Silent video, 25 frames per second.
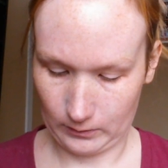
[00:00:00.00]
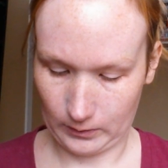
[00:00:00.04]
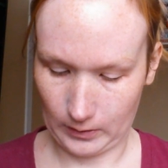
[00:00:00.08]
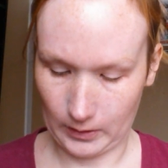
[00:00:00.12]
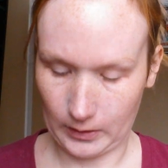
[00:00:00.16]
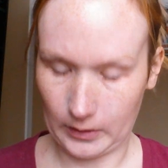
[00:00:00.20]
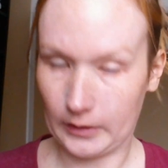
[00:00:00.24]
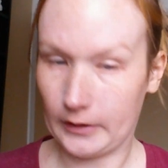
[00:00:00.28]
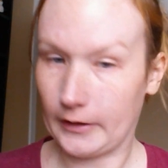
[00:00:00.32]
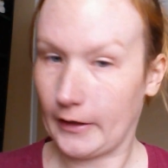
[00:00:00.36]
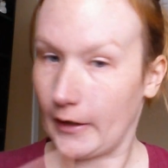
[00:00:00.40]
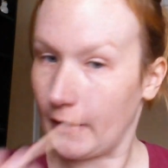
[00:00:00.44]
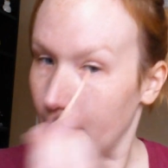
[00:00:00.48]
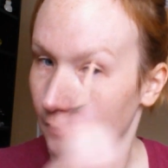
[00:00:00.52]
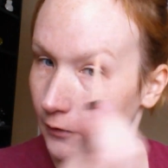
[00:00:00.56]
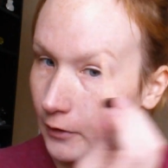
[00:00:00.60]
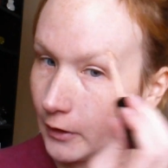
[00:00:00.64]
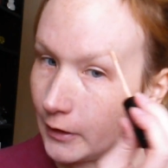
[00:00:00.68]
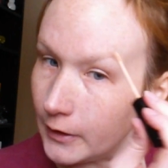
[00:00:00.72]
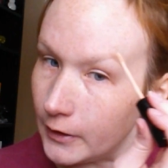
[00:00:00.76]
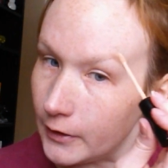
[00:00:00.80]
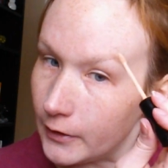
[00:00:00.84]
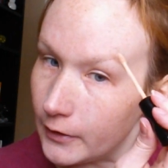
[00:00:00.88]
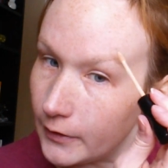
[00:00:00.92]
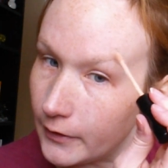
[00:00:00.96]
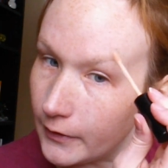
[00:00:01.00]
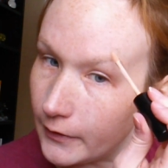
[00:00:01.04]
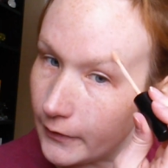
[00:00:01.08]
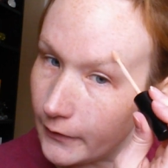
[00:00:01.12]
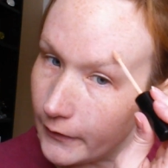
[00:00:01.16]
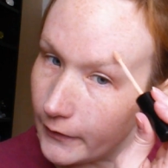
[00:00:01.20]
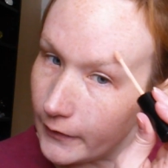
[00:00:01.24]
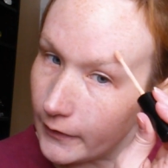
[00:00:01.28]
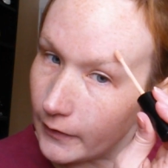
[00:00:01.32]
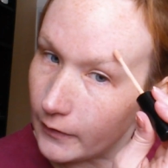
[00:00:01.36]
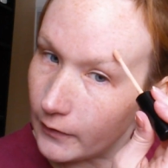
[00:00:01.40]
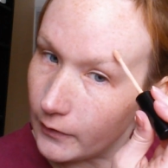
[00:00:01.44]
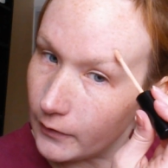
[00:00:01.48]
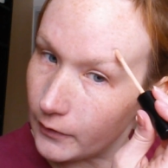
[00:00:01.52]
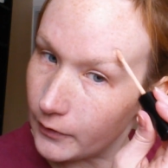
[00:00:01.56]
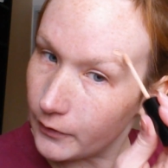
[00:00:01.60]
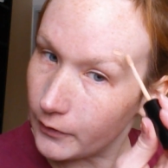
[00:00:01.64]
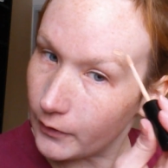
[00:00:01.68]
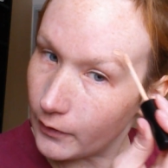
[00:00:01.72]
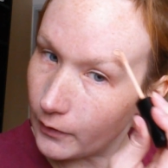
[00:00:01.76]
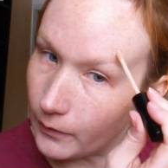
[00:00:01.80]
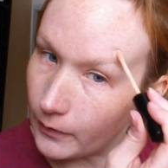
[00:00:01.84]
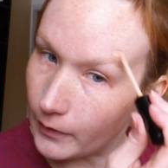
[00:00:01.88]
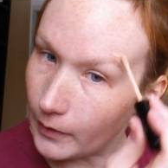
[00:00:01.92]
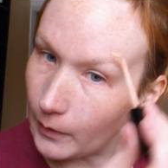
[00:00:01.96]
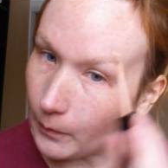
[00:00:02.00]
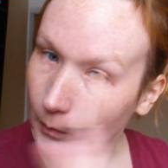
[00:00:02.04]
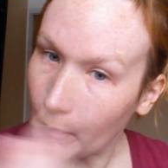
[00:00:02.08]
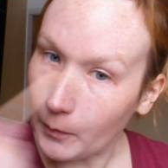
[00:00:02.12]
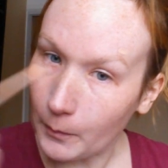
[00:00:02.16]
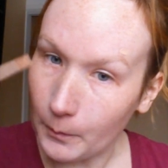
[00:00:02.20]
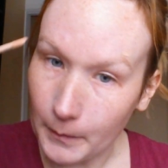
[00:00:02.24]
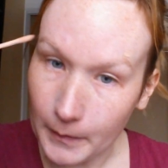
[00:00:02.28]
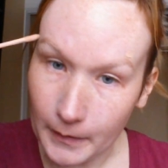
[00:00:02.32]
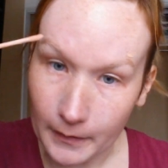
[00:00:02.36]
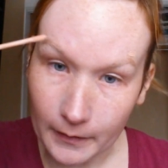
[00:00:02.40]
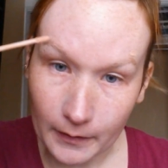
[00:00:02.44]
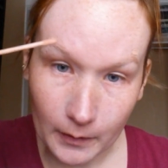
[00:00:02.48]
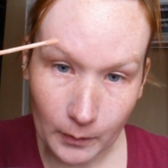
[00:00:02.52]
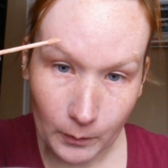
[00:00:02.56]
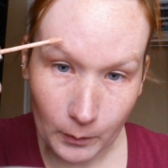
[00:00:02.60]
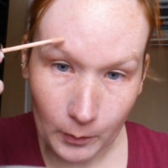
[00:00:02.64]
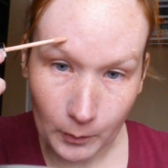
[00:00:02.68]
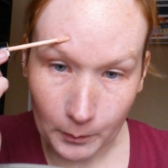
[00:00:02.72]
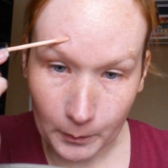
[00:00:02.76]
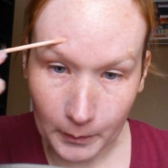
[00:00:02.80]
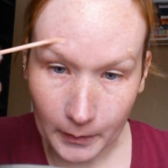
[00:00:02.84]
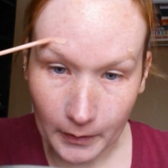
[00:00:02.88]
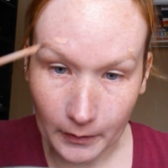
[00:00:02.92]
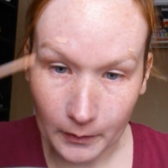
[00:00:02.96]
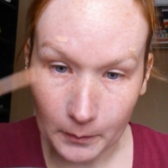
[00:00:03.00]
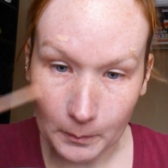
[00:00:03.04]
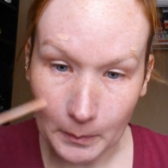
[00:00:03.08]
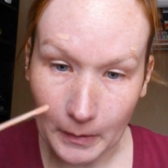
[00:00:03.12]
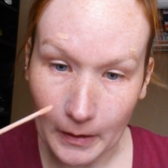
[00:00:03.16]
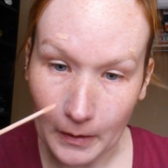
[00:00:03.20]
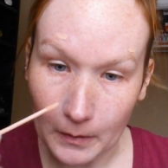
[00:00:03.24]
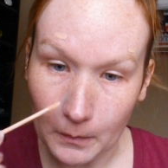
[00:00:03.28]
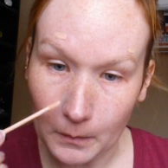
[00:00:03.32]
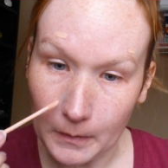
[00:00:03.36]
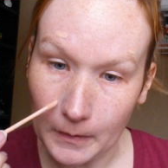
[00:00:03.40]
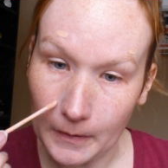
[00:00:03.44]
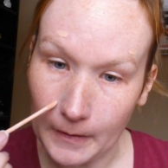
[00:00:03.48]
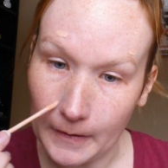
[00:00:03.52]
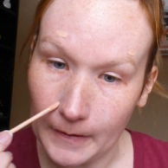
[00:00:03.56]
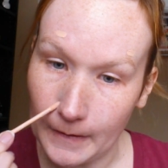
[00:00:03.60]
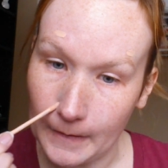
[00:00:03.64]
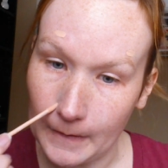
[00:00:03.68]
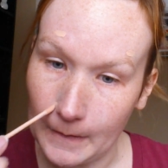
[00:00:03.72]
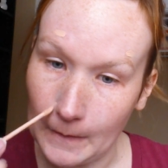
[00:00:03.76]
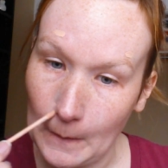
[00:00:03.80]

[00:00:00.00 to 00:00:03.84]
luckily I have really good concealer, so it won't be as bad when